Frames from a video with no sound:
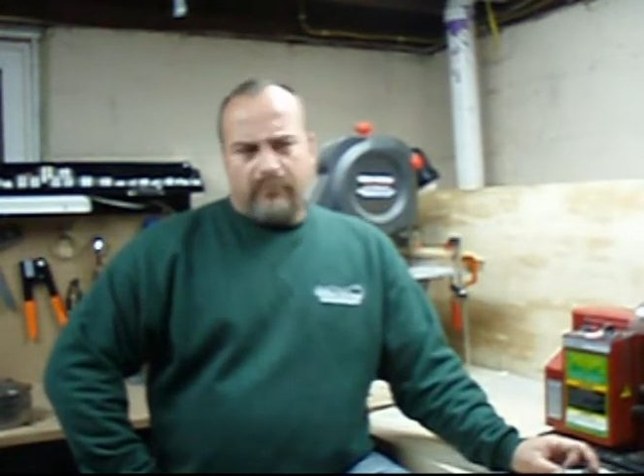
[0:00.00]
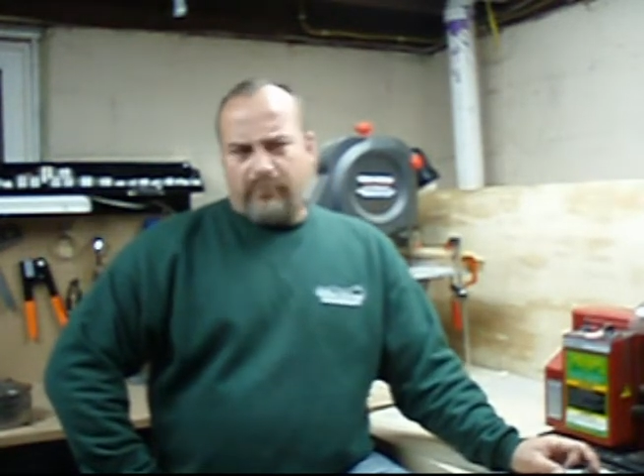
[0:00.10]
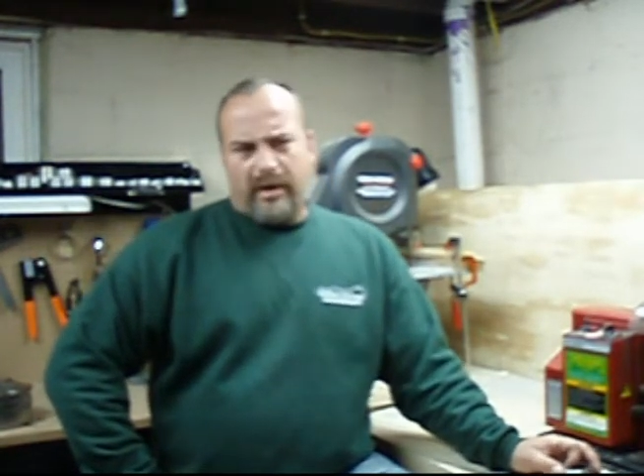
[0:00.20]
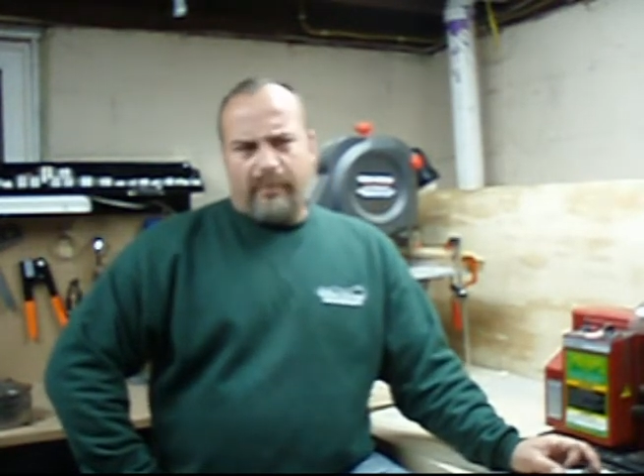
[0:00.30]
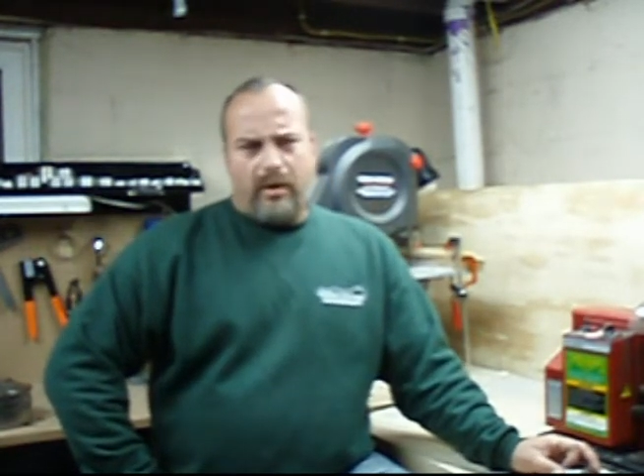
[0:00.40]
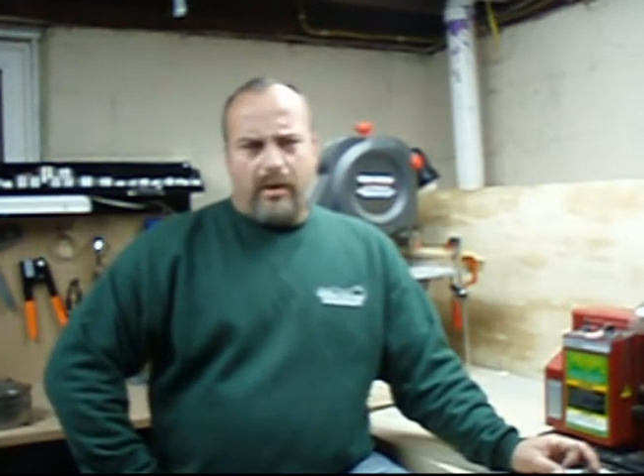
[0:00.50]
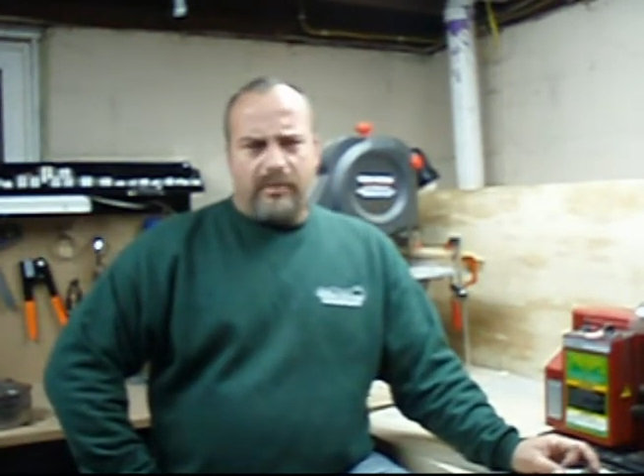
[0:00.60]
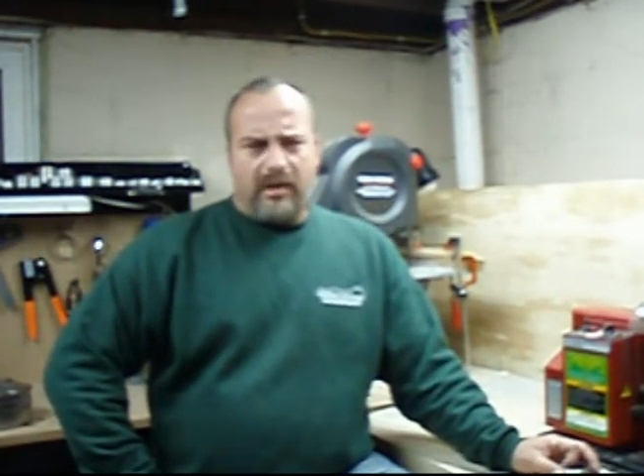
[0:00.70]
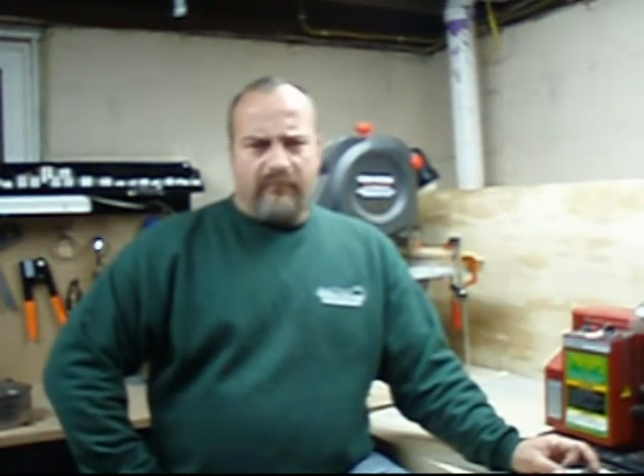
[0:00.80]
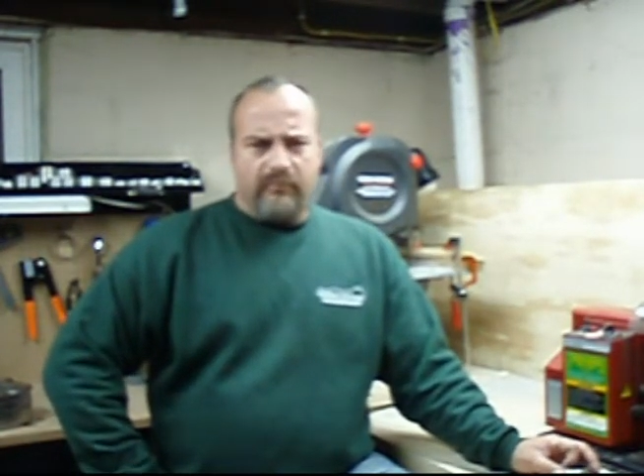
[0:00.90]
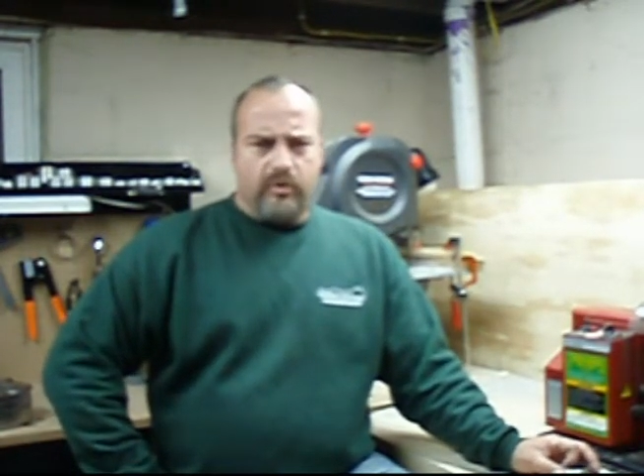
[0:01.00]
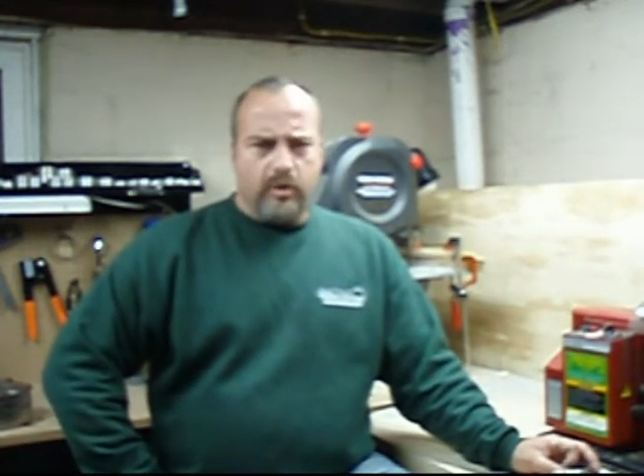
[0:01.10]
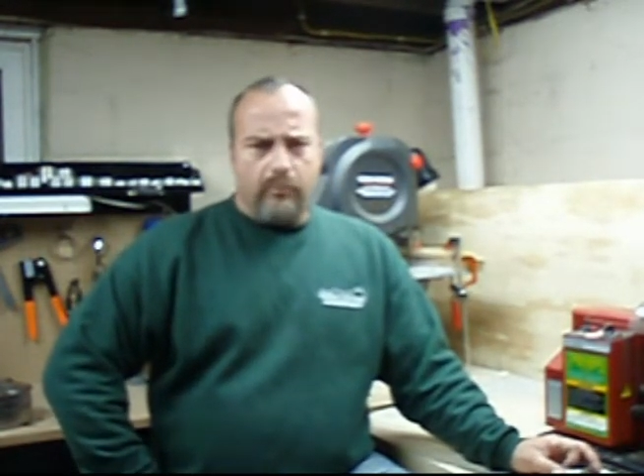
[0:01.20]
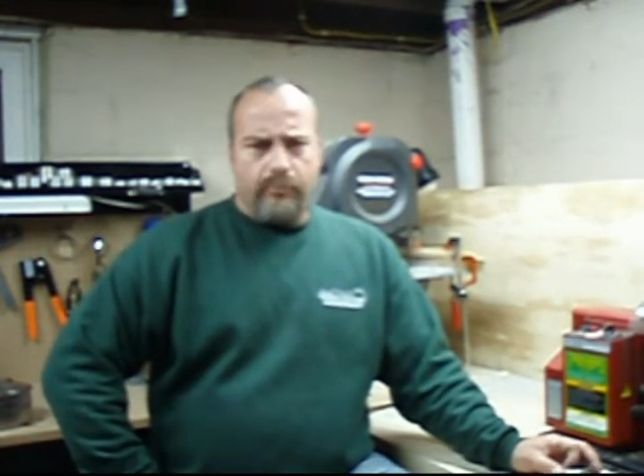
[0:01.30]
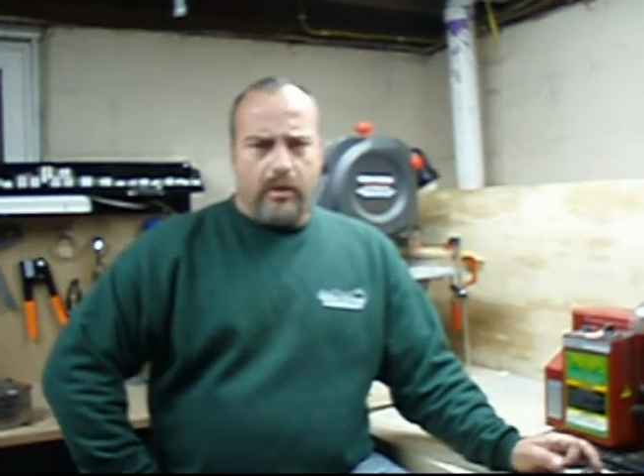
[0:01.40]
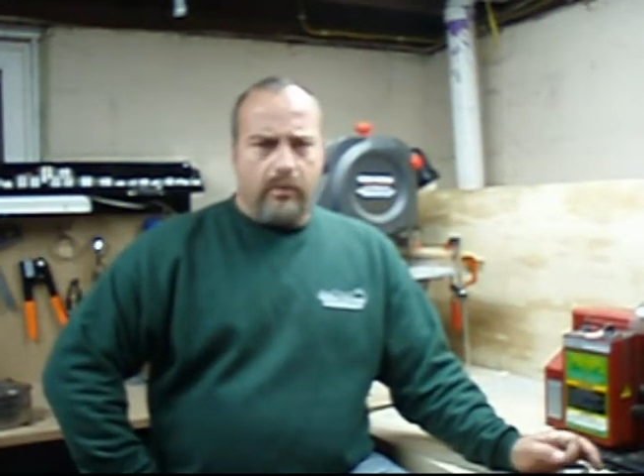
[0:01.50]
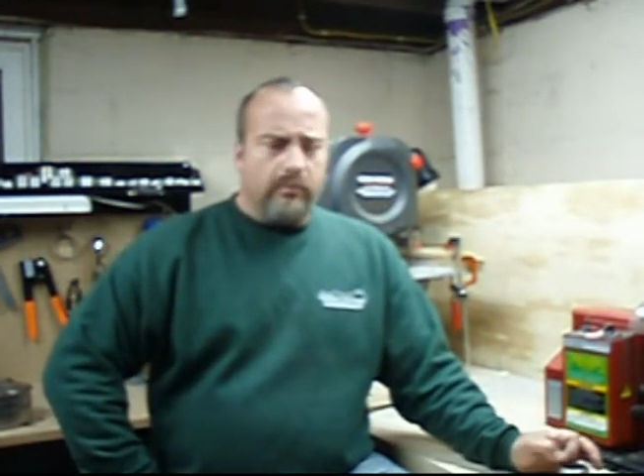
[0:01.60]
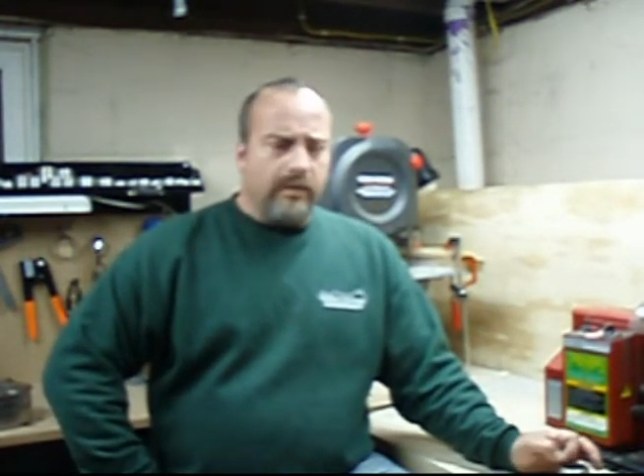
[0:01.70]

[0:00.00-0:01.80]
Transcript: Buy a pop can from Joe Blow,